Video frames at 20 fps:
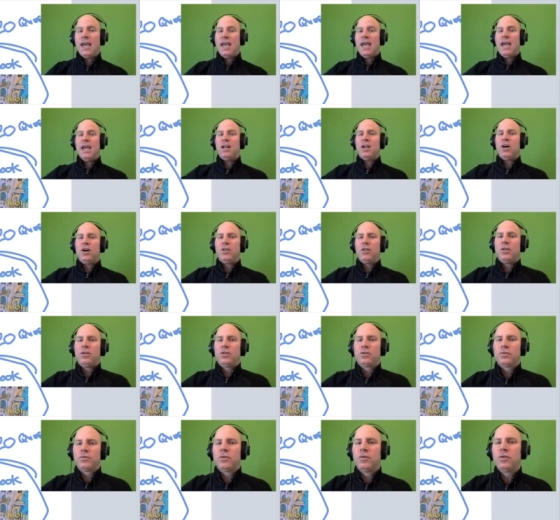and all
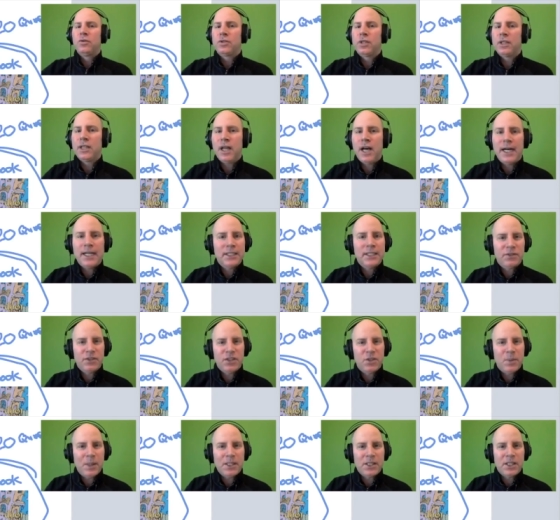those rules and laws for
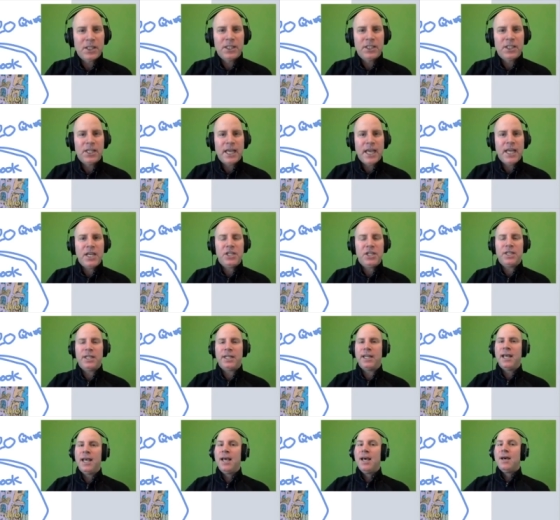special
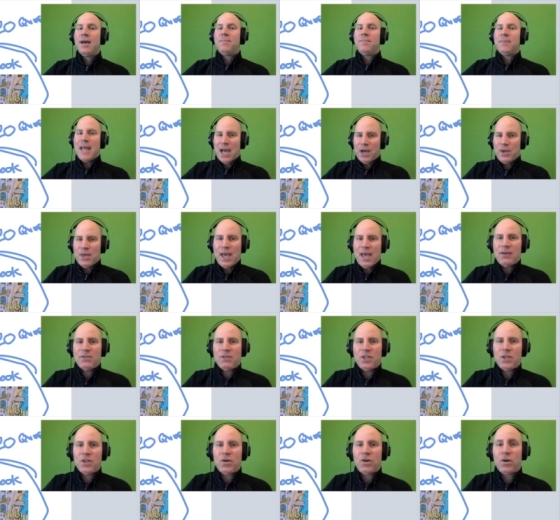education, now you have
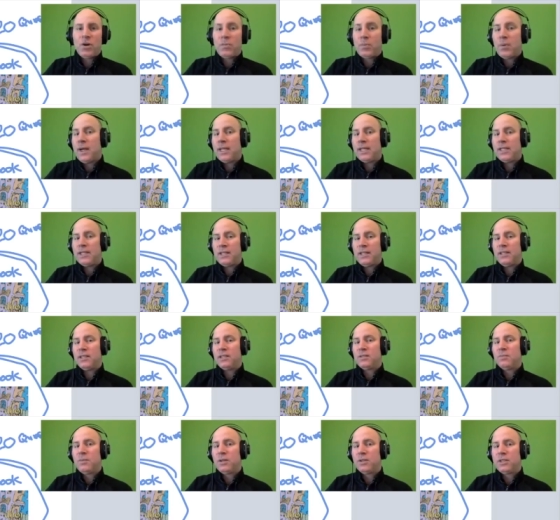to incorporate into
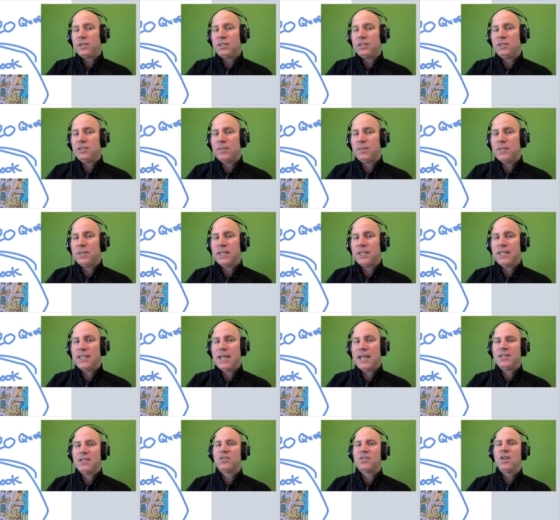this multi-subject
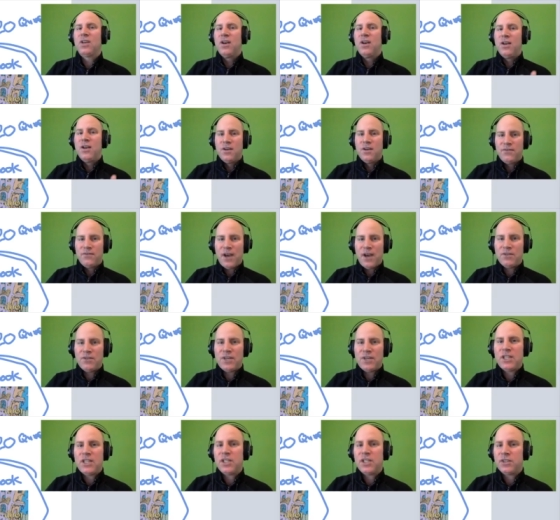test
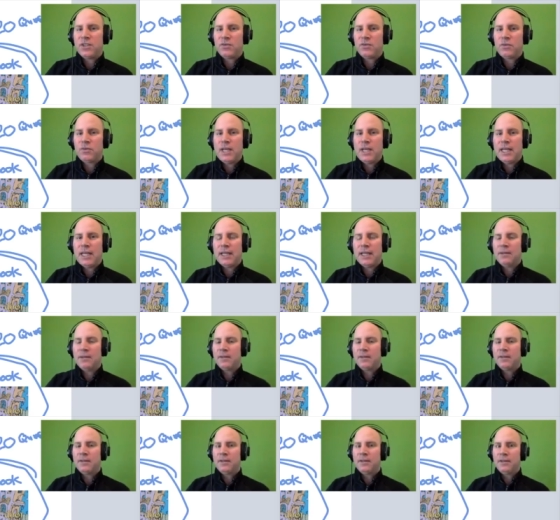foundations of reading.
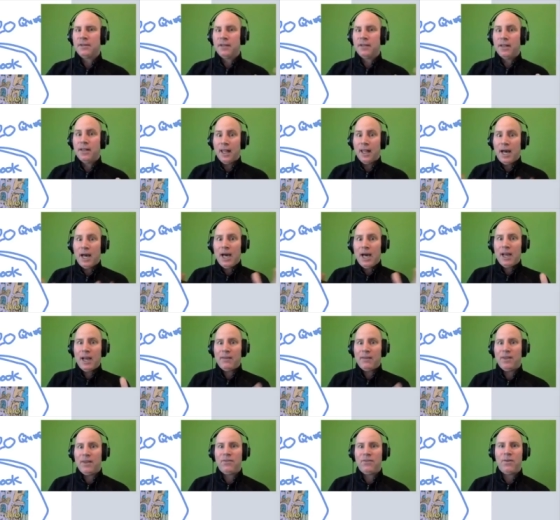A lot
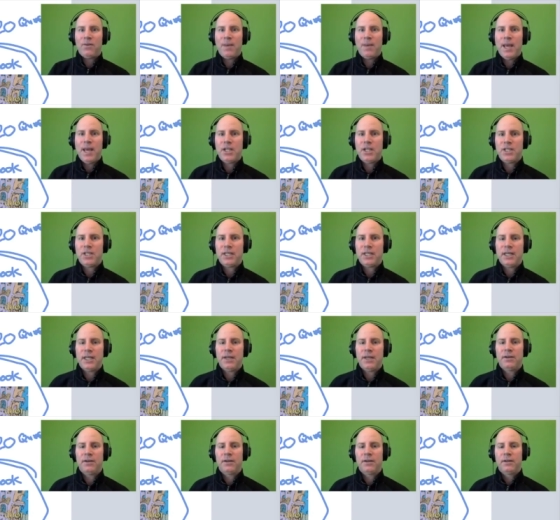of information
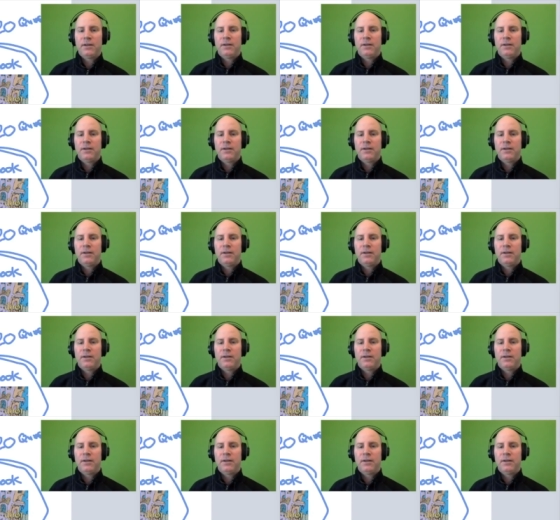here.